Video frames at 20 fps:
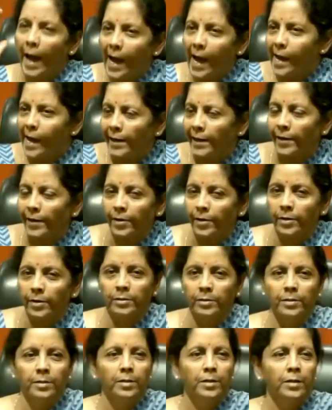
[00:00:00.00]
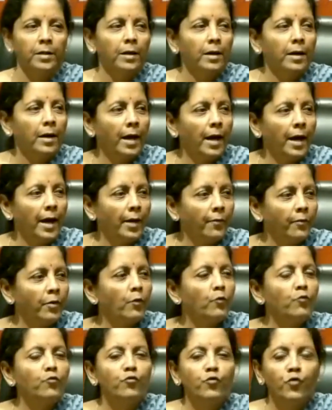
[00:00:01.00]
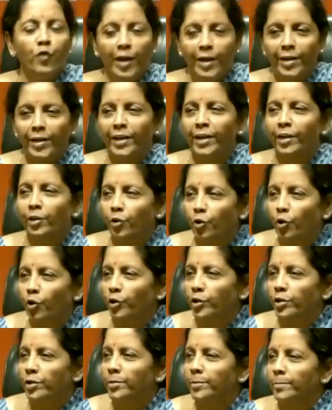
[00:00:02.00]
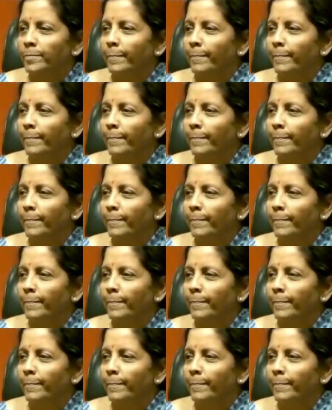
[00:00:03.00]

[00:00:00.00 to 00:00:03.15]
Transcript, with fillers: and have very good